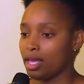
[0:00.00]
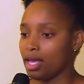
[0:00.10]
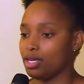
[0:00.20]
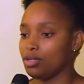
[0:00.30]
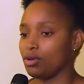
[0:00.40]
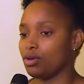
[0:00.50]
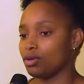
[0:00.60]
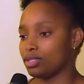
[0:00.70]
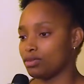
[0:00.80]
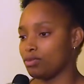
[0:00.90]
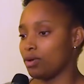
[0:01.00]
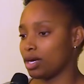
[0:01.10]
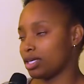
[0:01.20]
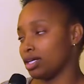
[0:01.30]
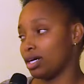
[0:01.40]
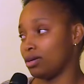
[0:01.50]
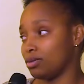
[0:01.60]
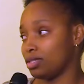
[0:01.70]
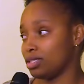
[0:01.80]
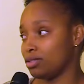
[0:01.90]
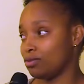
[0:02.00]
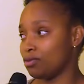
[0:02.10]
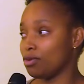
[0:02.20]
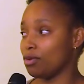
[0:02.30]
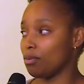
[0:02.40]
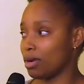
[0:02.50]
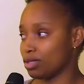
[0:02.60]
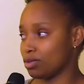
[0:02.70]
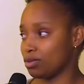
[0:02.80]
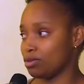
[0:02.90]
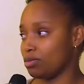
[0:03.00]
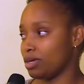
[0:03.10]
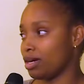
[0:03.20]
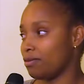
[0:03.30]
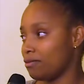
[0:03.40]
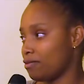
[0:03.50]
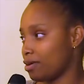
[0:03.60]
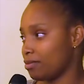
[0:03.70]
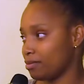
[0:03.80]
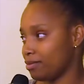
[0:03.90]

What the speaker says: and you're not working out for your muscle to become firm.